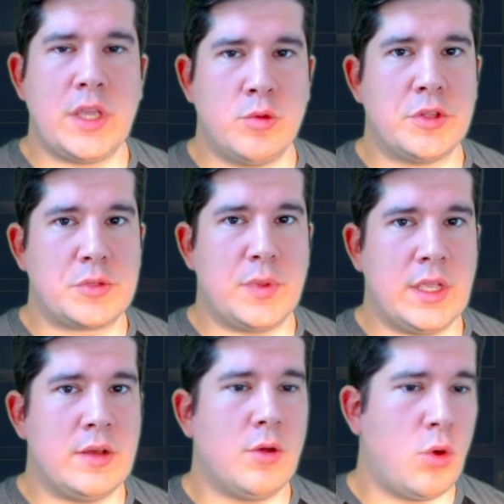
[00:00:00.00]
with
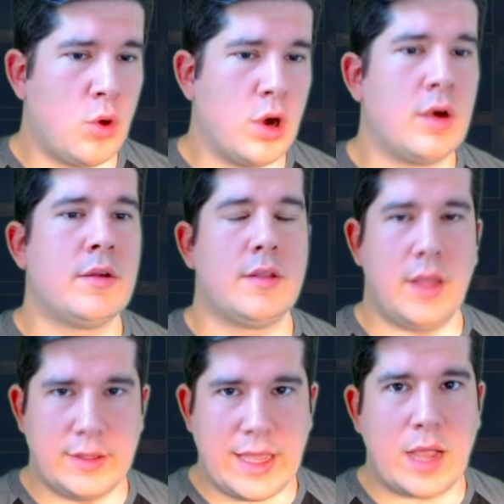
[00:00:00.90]
speed or
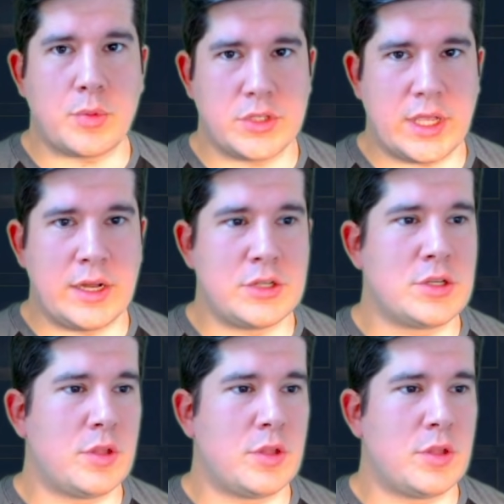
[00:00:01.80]
attack percentage,